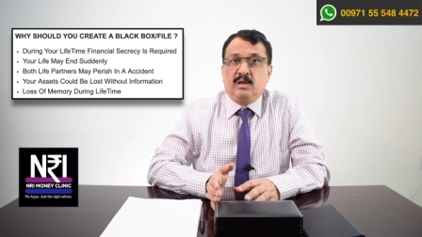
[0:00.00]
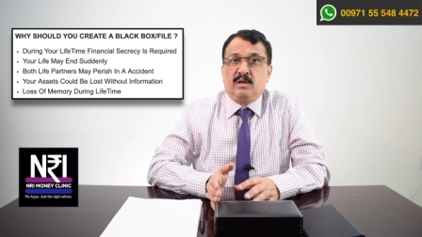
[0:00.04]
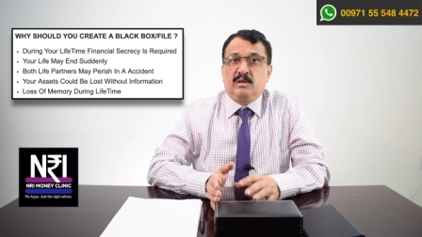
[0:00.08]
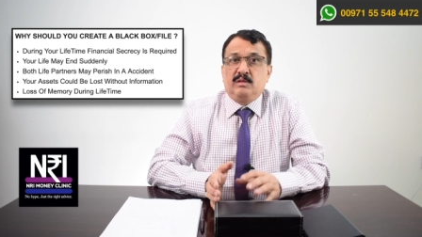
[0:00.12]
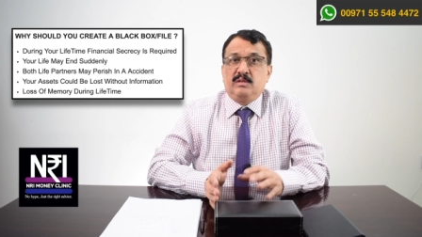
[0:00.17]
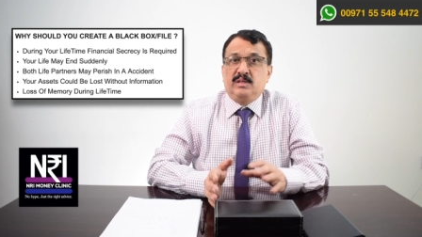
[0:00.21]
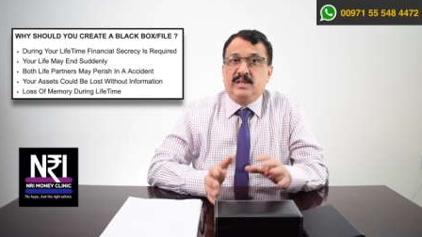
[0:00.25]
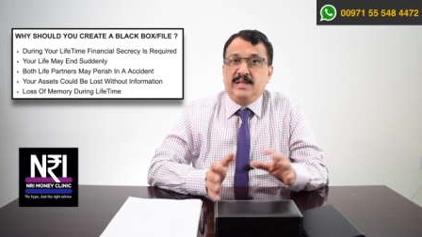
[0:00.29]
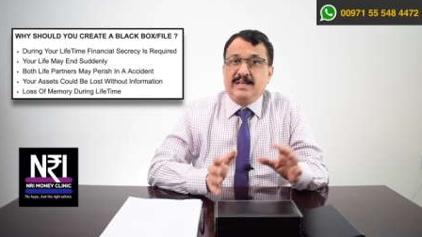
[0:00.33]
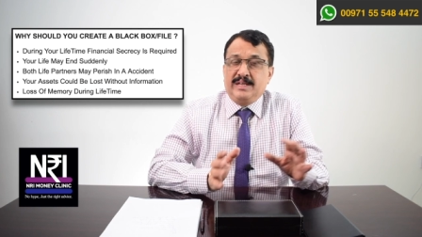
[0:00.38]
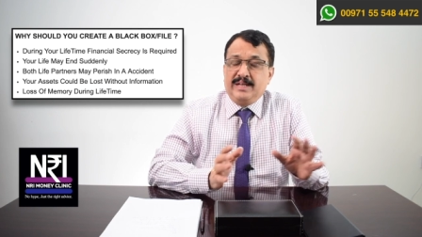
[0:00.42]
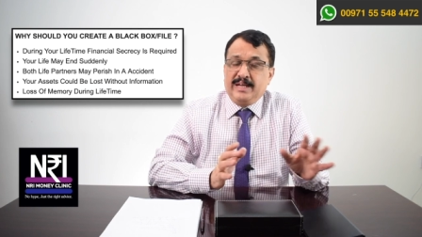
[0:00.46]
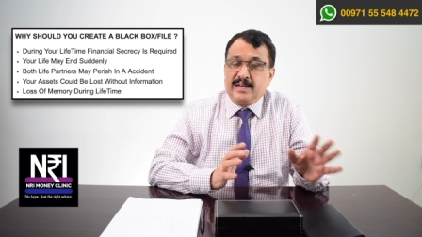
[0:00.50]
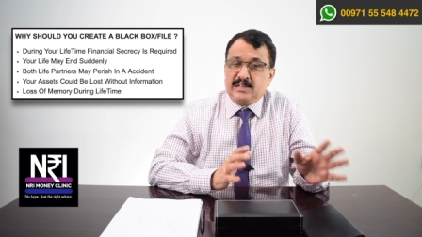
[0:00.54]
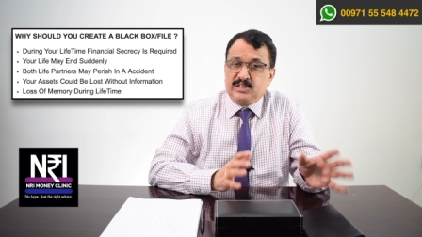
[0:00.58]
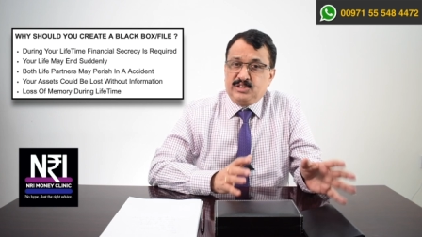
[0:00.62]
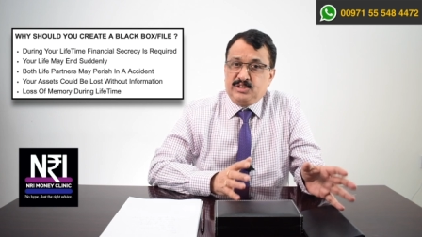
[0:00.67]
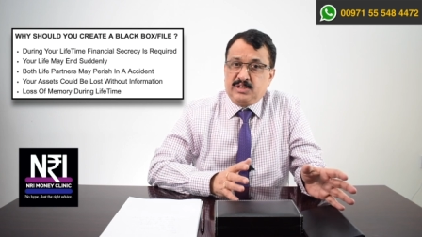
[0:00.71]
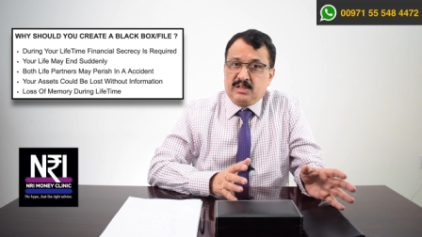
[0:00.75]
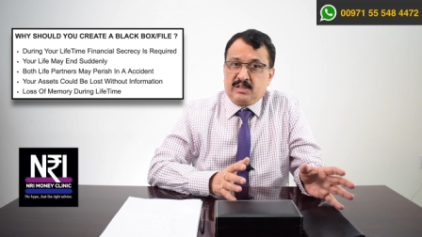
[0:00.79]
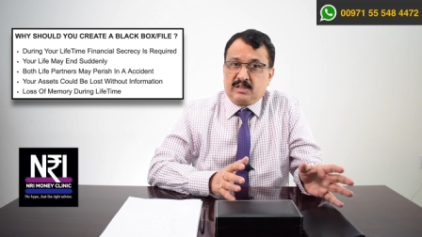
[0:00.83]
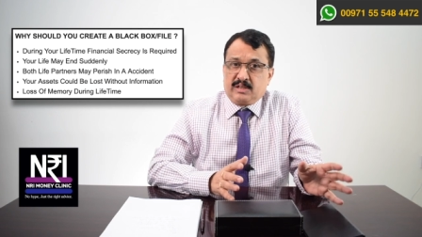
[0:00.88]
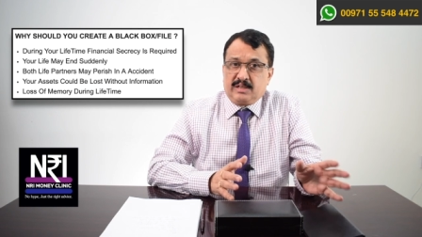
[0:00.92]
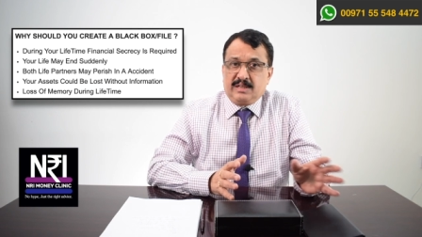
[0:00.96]
the next
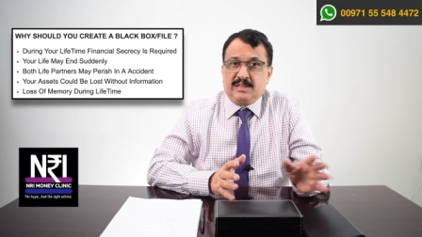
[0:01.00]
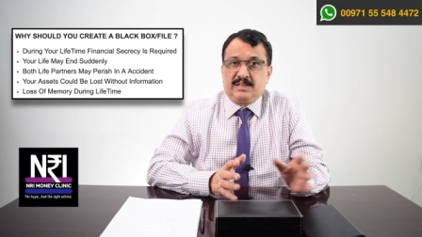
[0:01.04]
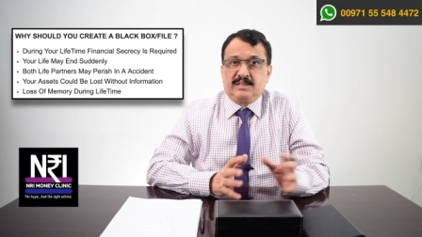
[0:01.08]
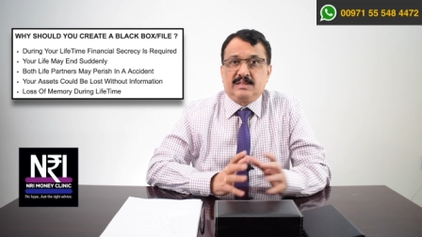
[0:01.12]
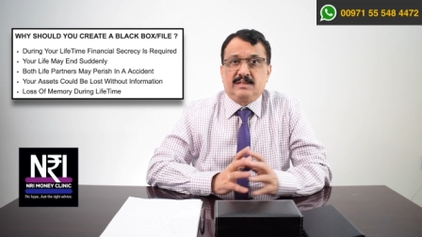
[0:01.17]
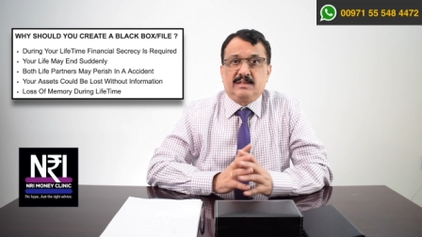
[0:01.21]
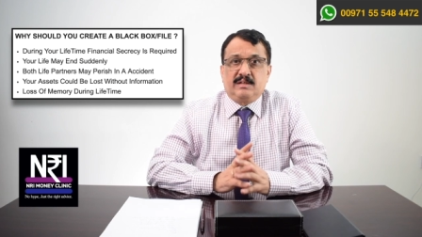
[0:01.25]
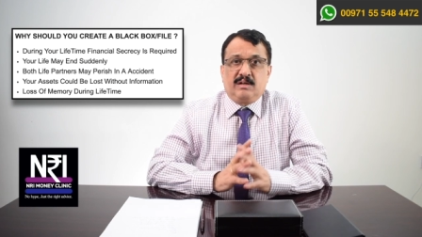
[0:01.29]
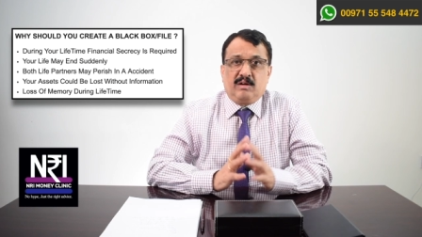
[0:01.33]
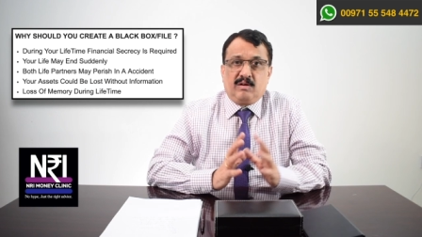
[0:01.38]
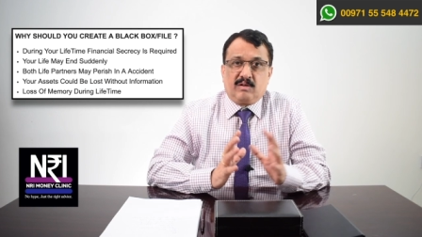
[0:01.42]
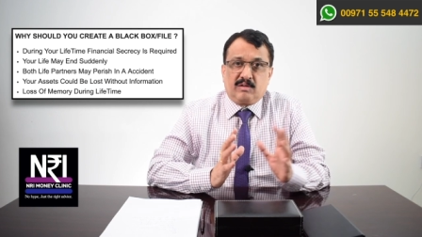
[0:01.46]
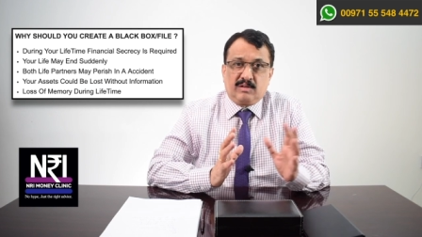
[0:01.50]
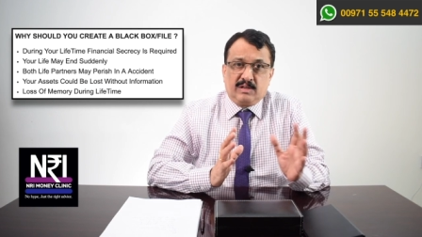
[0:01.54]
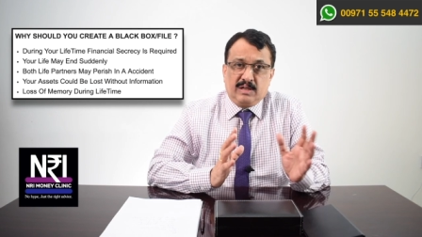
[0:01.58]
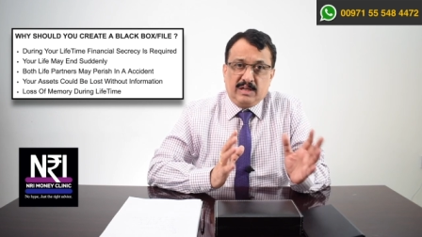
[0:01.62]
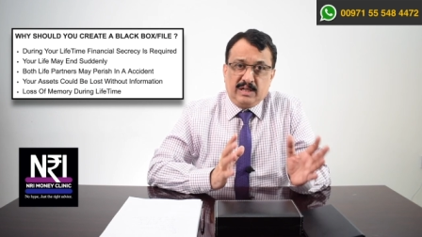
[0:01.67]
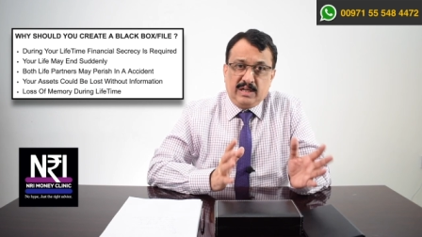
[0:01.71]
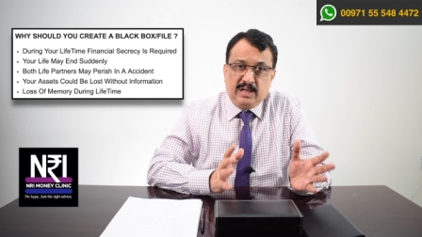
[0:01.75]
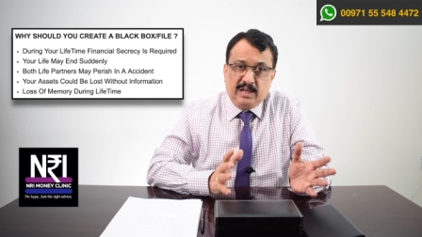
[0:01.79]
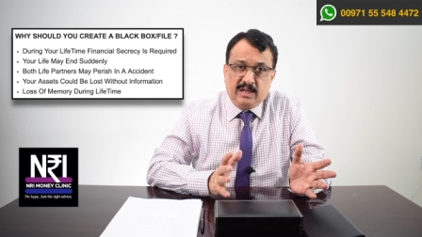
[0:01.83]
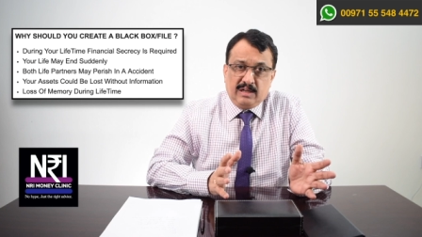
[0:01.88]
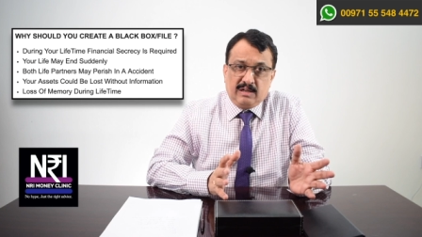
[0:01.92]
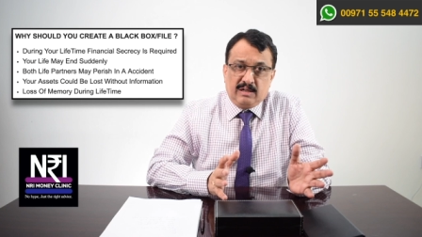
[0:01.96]
generation or the
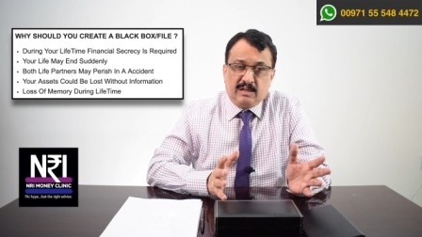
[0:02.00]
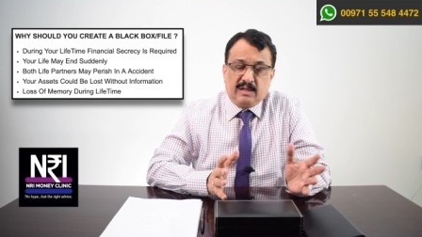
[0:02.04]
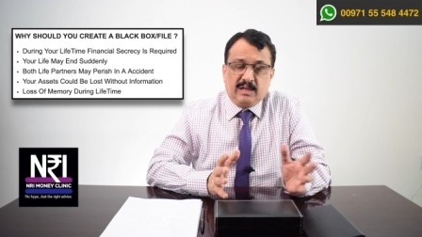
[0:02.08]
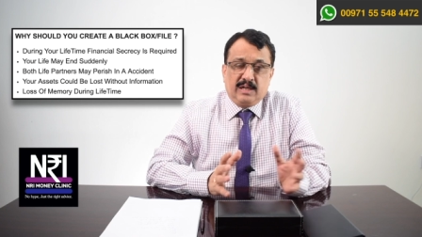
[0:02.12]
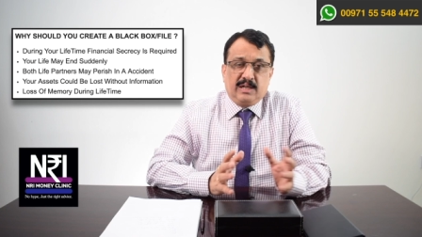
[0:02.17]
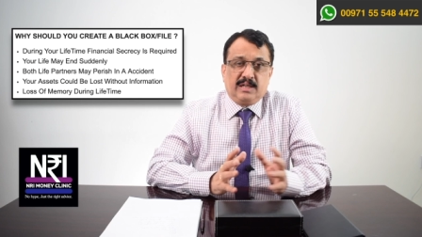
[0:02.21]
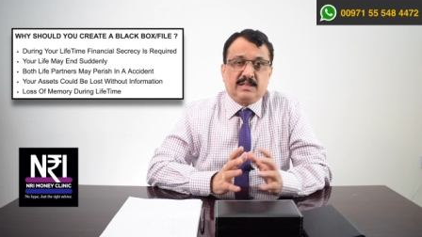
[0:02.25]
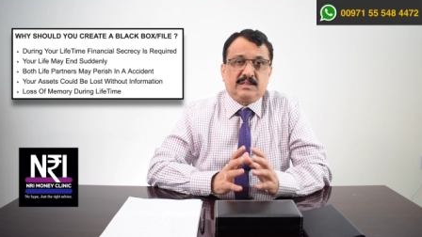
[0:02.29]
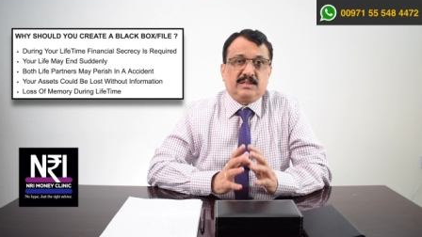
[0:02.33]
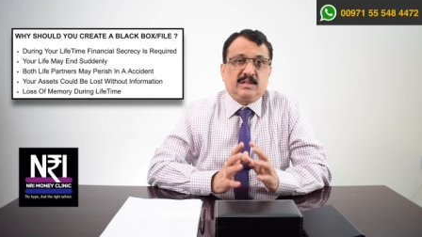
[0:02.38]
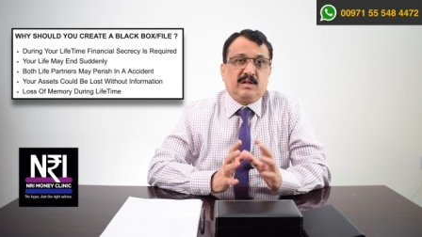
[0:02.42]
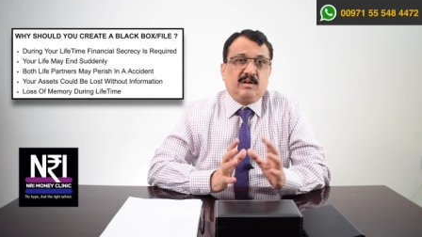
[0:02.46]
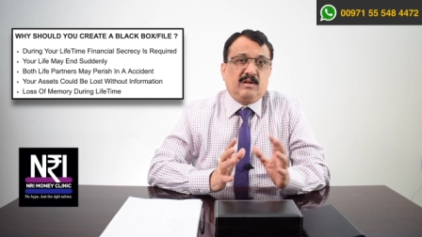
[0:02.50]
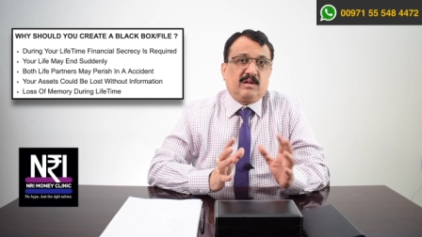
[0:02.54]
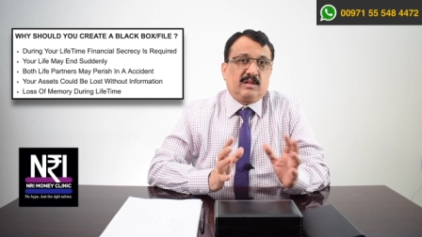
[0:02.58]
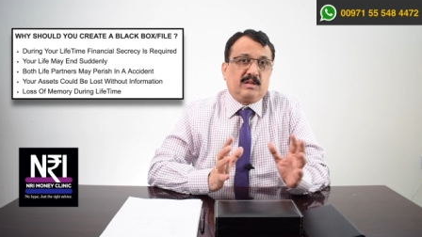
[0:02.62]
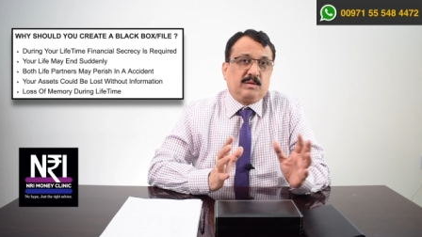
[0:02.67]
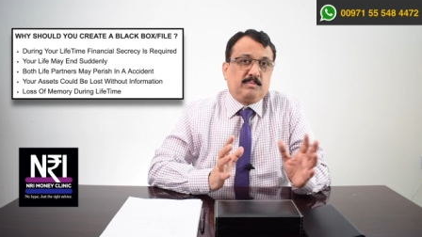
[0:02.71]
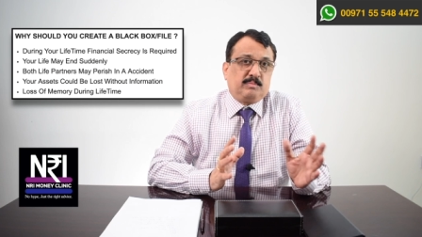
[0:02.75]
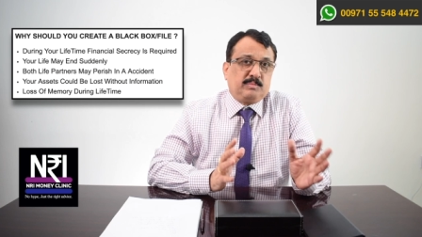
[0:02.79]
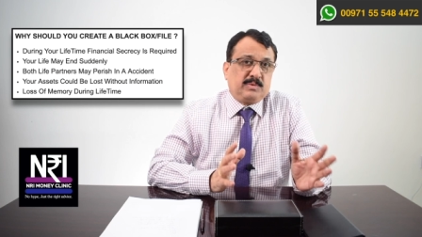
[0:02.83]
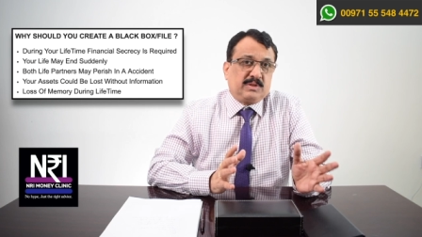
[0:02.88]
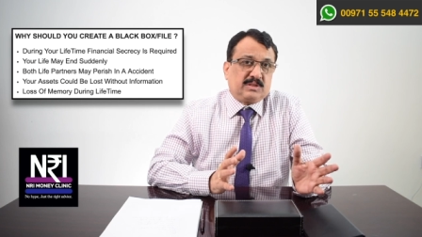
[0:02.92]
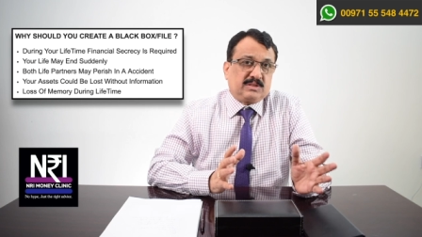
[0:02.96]
legal heirs or the
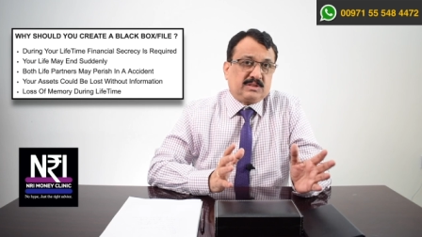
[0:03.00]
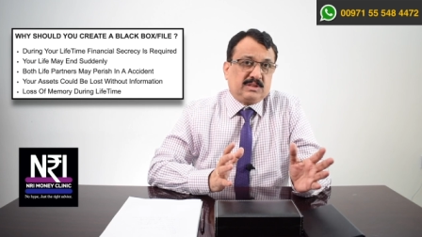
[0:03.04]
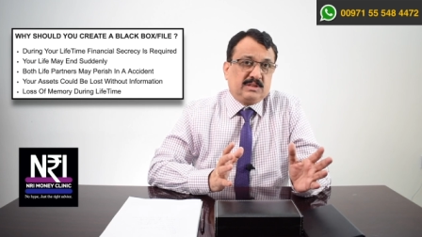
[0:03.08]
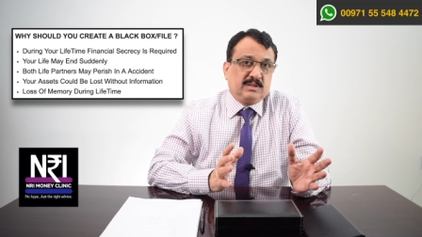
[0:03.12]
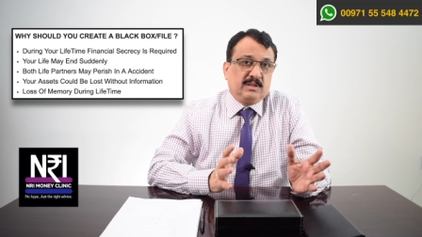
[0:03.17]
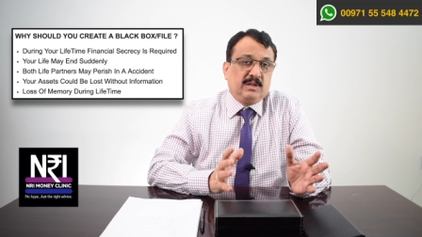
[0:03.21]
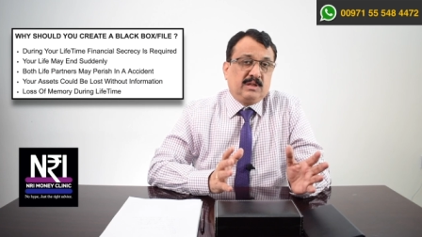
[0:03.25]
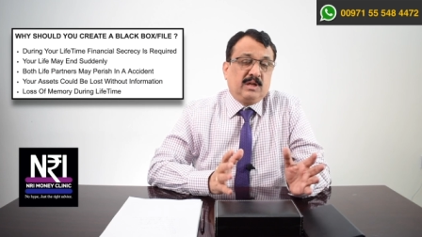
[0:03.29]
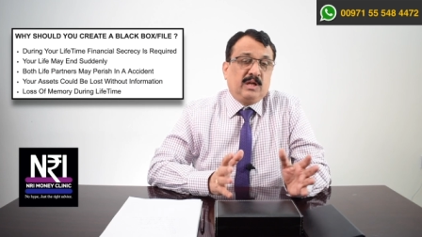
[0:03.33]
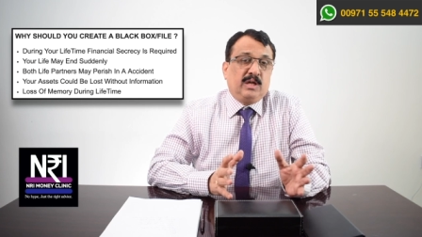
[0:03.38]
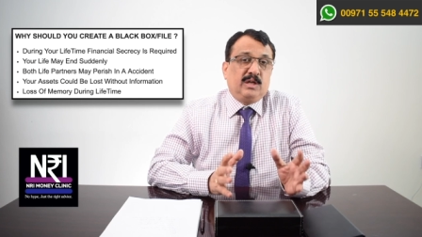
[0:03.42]
person